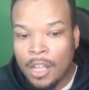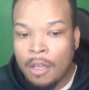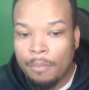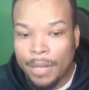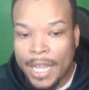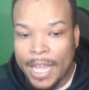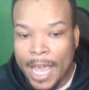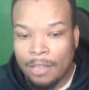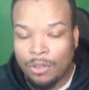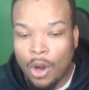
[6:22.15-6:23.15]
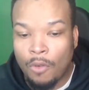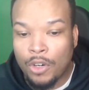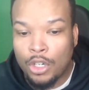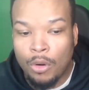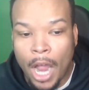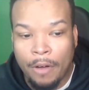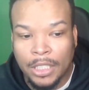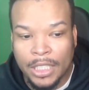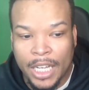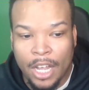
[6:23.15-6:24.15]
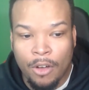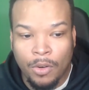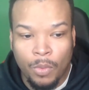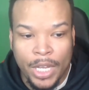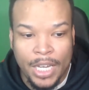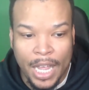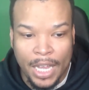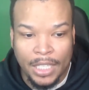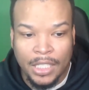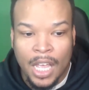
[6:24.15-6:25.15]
play games for over 2 hours a day on weekdays,